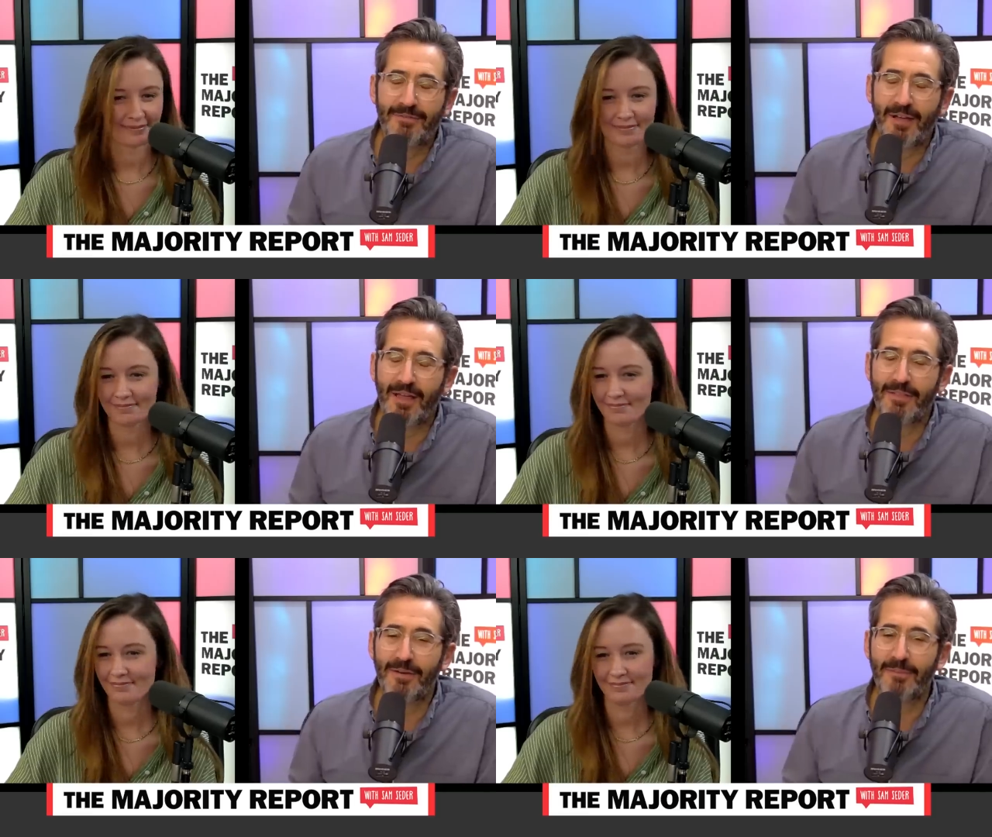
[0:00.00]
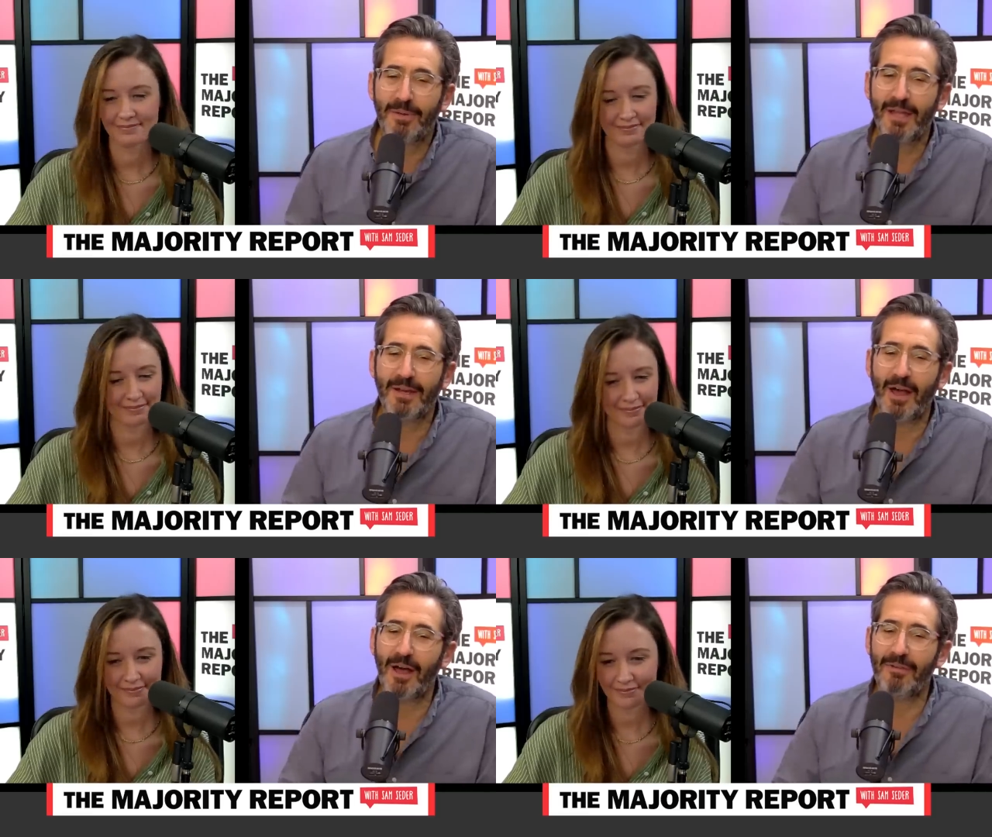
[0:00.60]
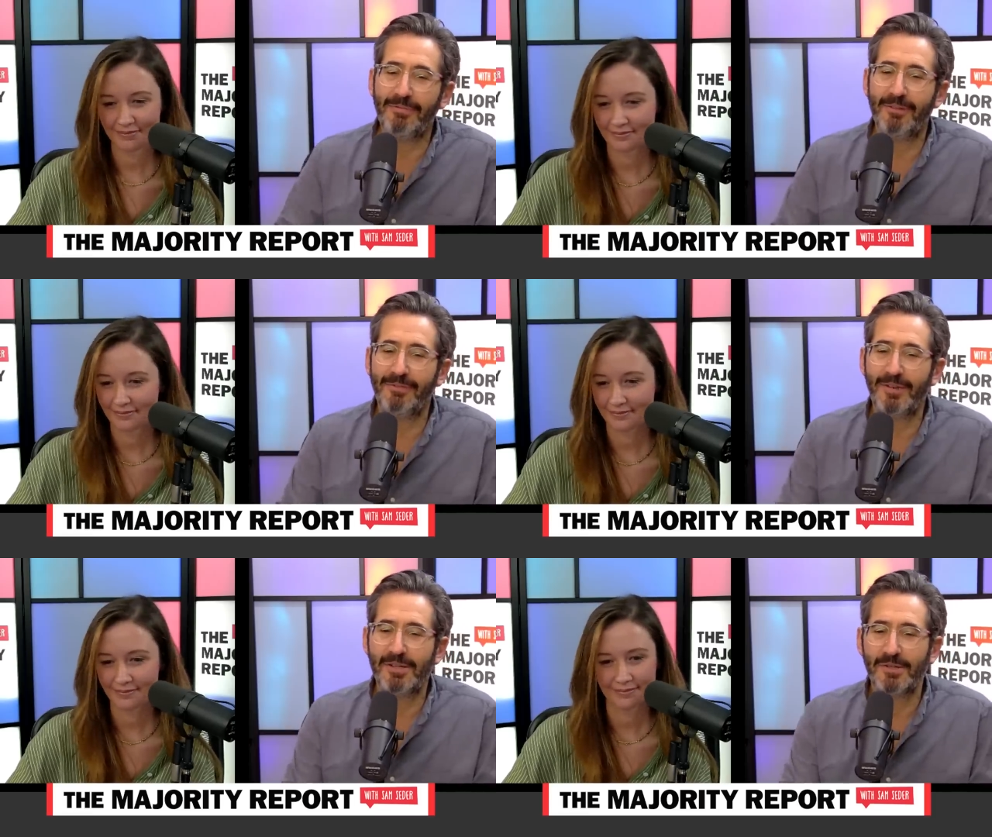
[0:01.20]
Speaker 1: father paid off
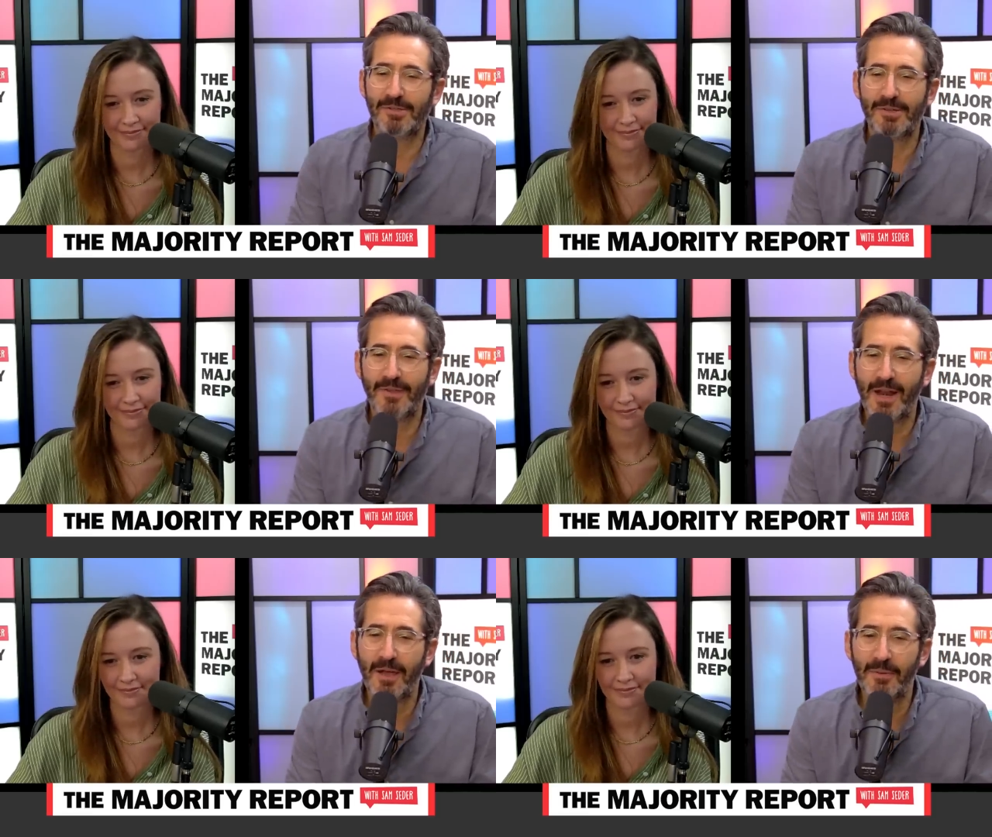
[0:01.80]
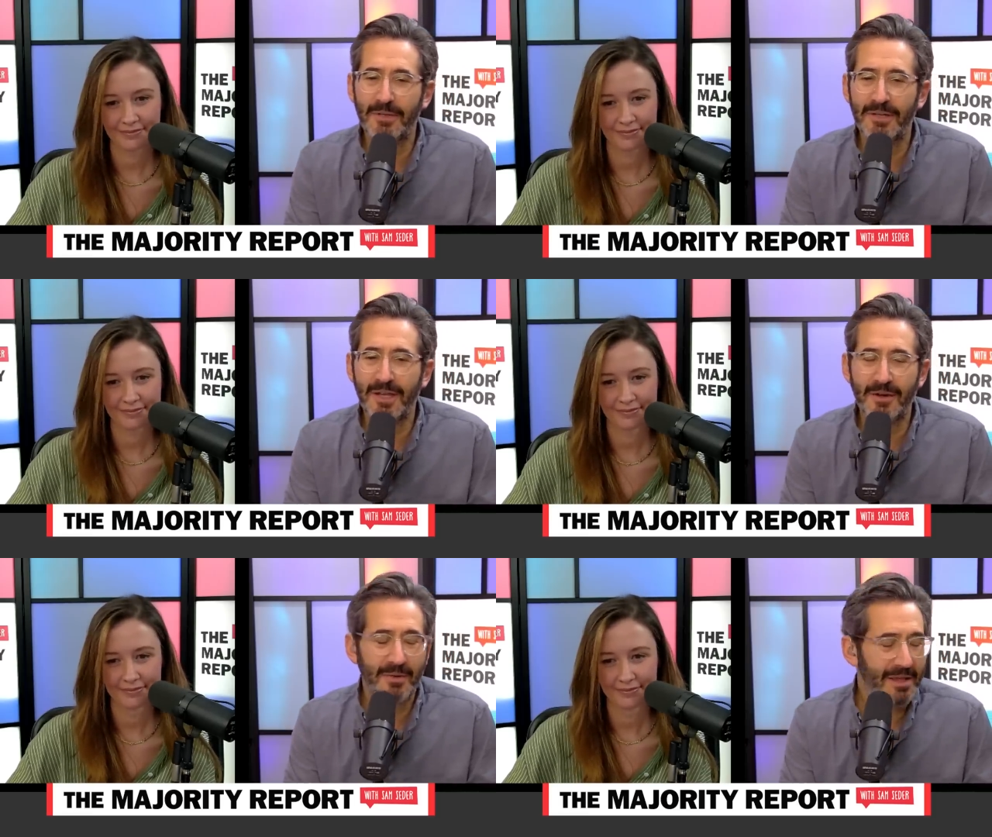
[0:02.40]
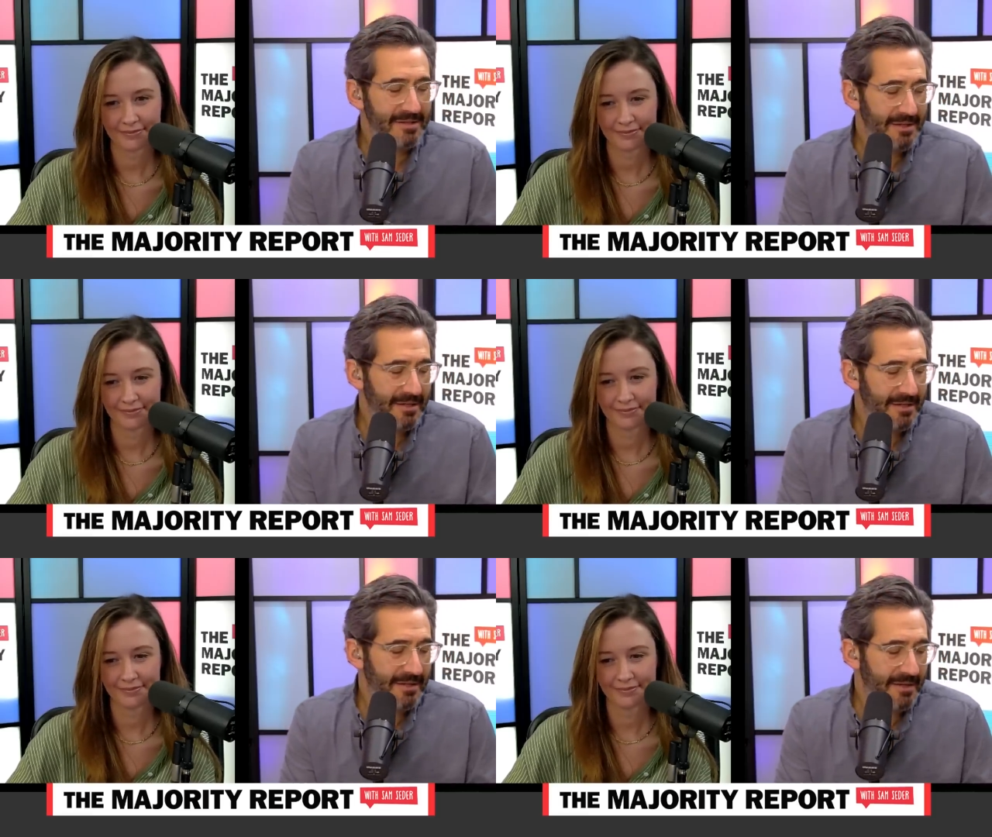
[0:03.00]
officials so that I wouldn't get
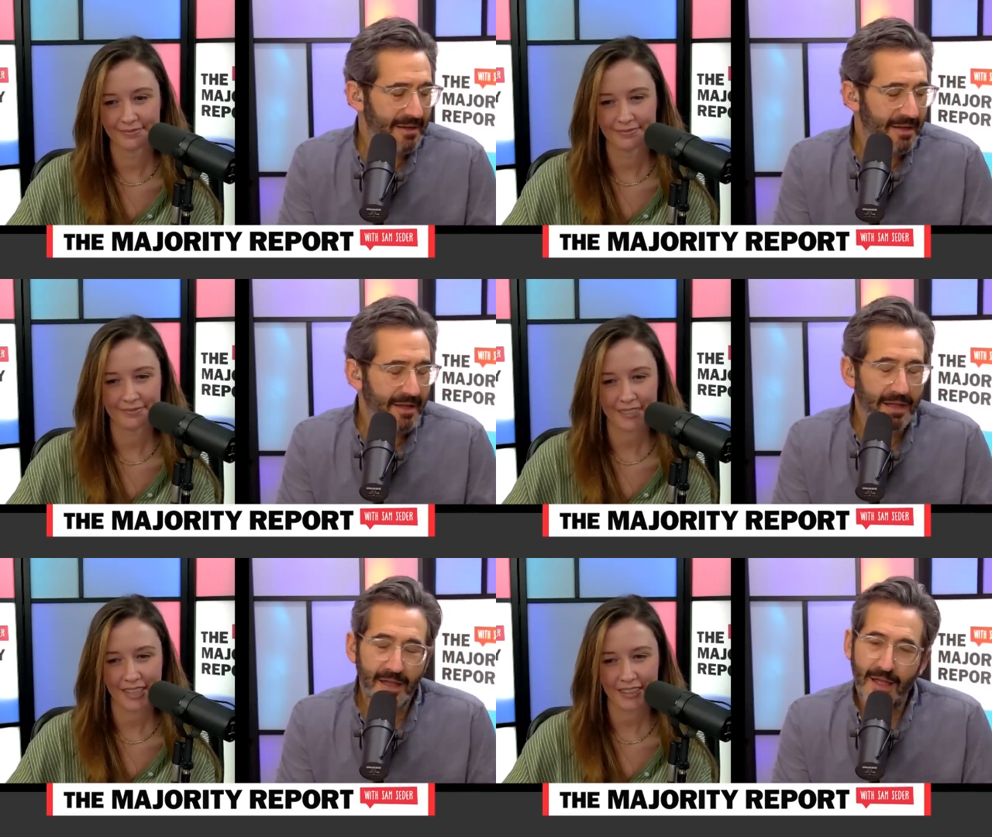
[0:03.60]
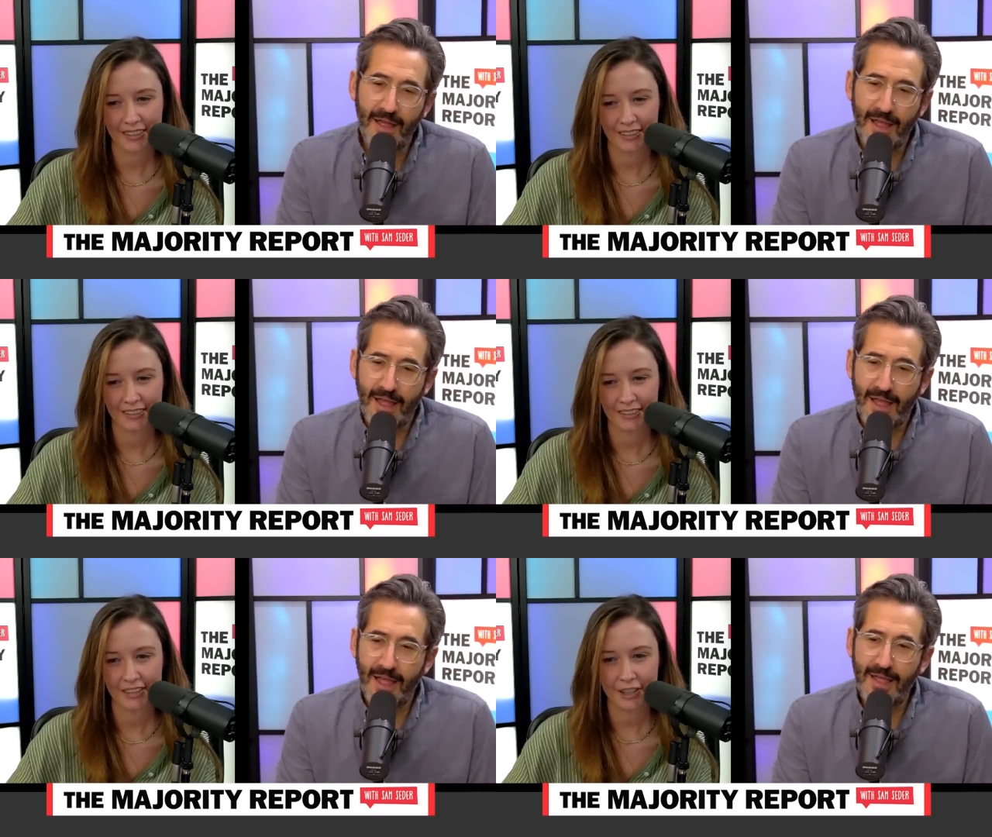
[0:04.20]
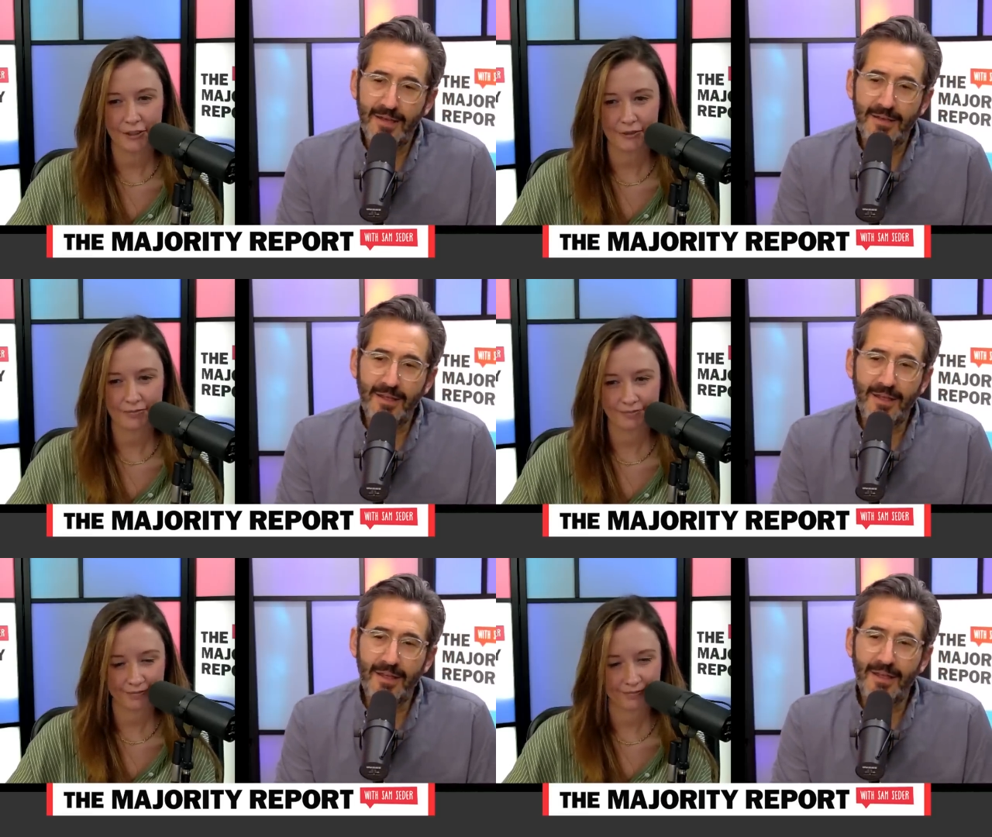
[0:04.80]
arrested. Mm. And
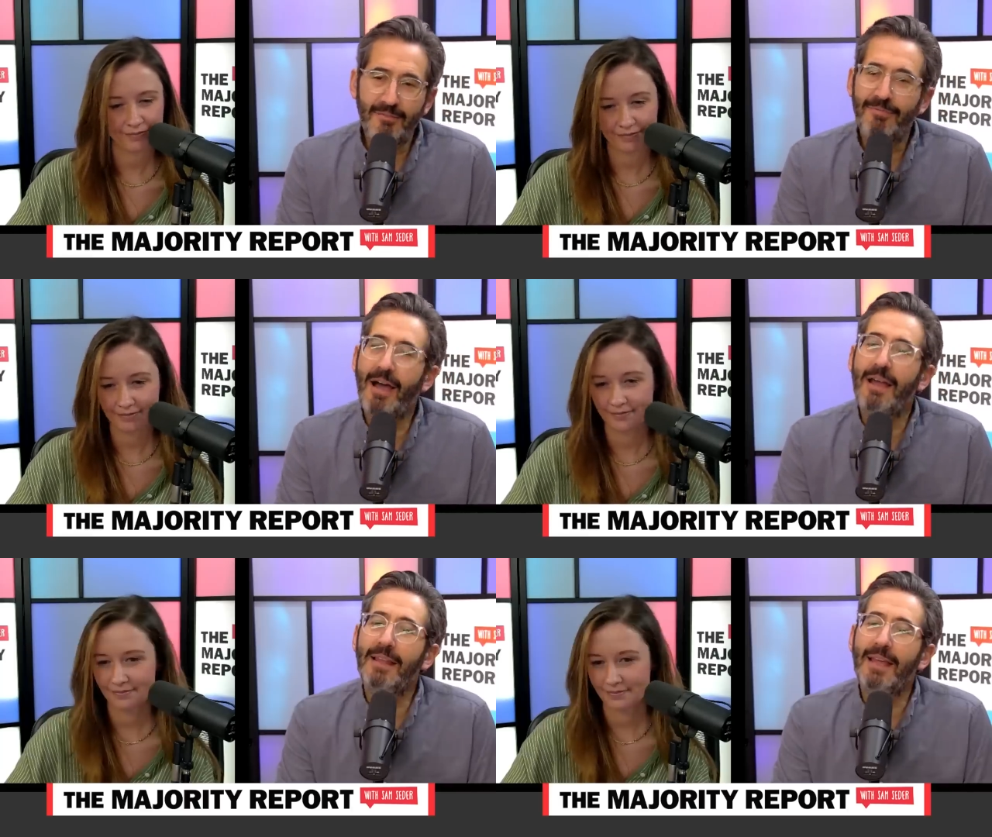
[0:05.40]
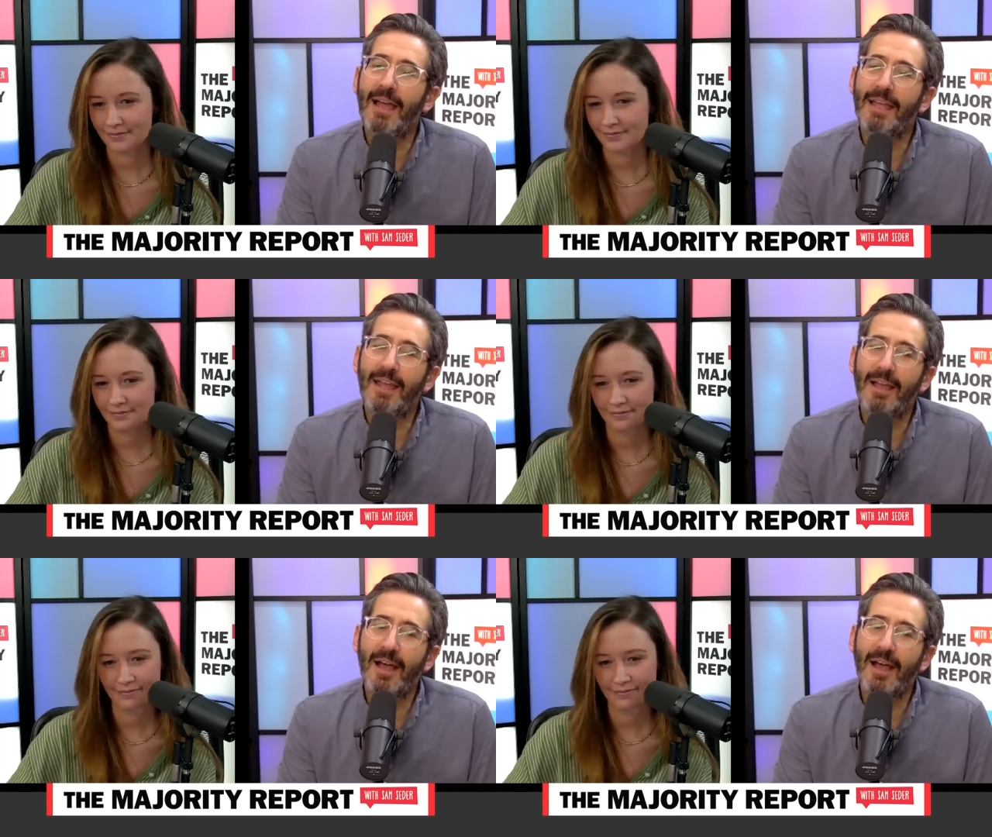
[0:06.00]
uh, finally, I get